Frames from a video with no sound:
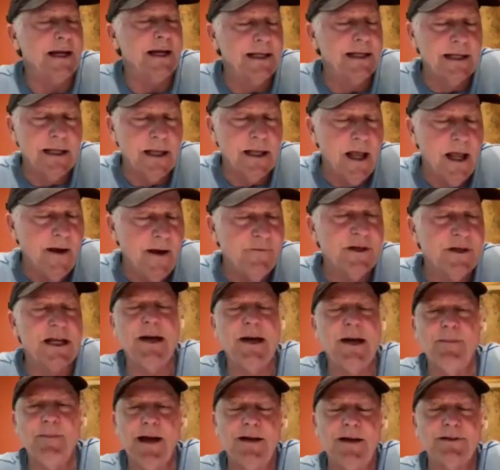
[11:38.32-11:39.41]
I'd love to
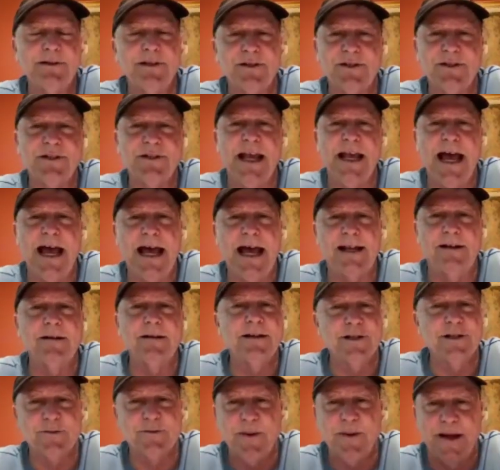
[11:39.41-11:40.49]
come out to Seattle
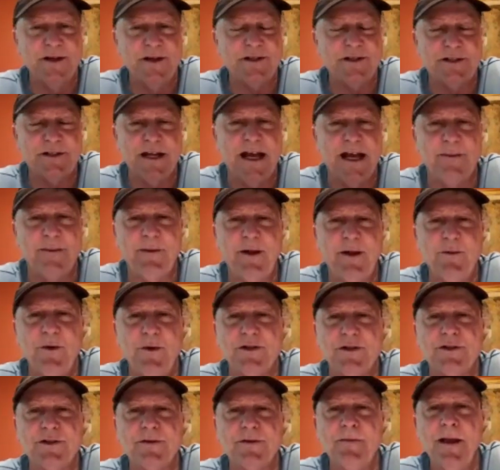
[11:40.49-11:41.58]
because by this time he
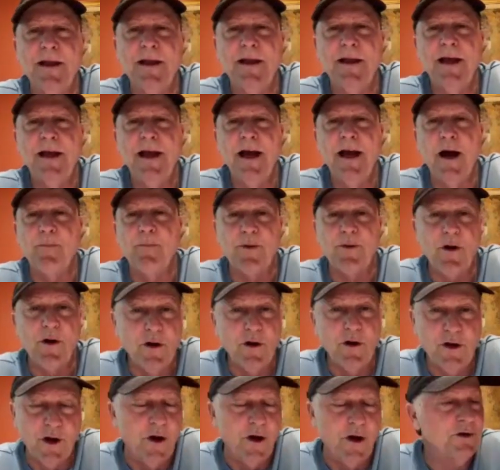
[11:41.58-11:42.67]
was a
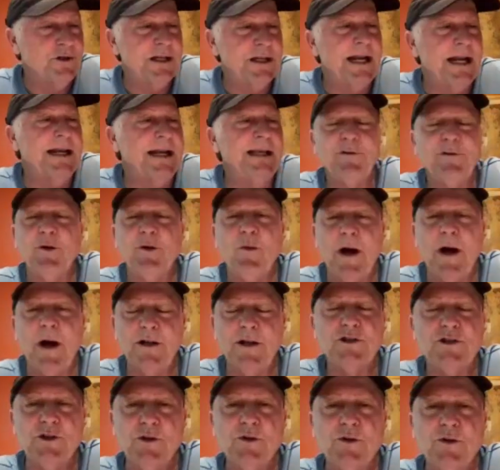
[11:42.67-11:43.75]
pro coach, and I'd love to
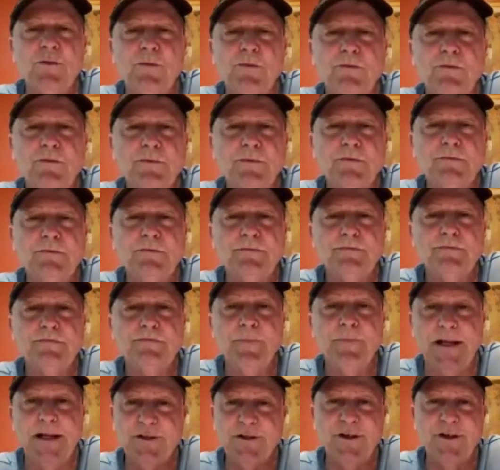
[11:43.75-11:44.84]
watch you
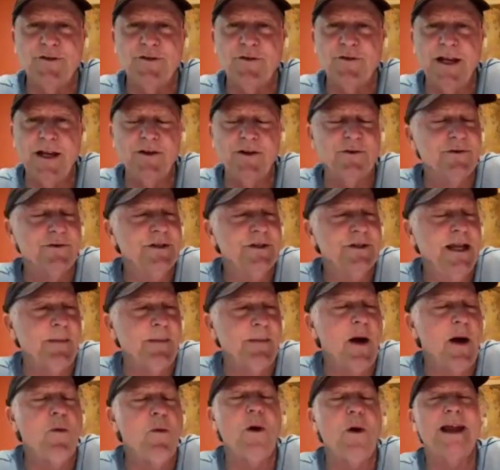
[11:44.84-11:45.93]
basically train your
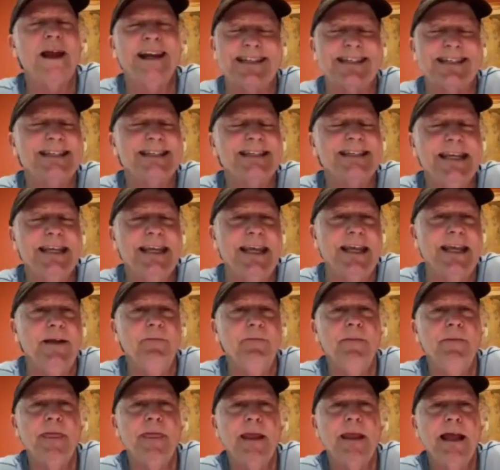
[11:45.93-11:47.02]
team. I wanted to
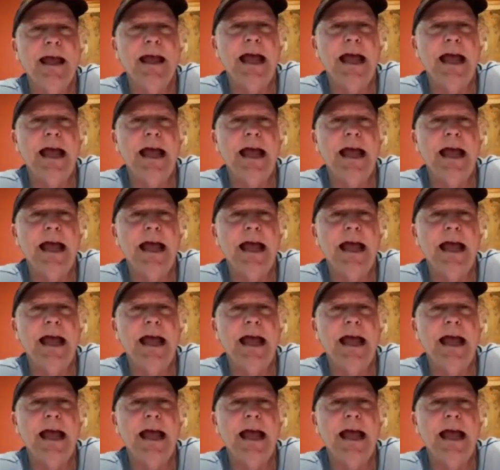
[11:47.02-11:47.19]
see